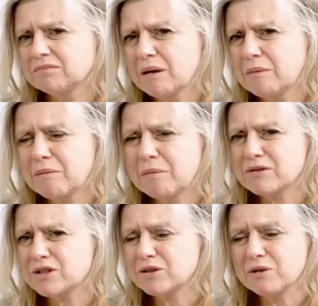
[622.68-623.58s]
maybe
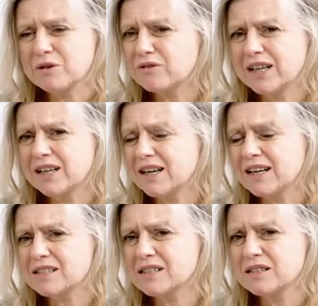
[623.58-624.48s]
about two or three
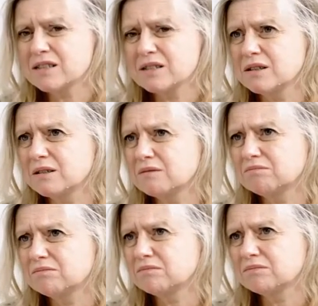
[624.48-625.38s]
glasses
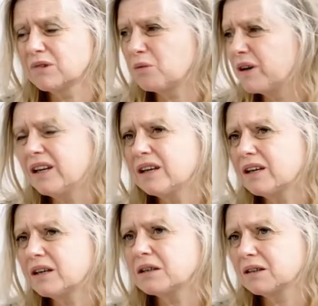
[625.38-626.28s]
a
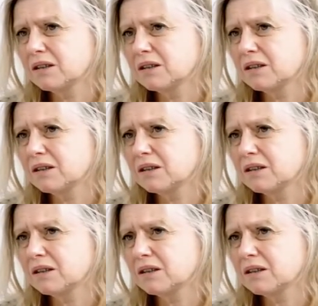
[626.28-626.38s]
week.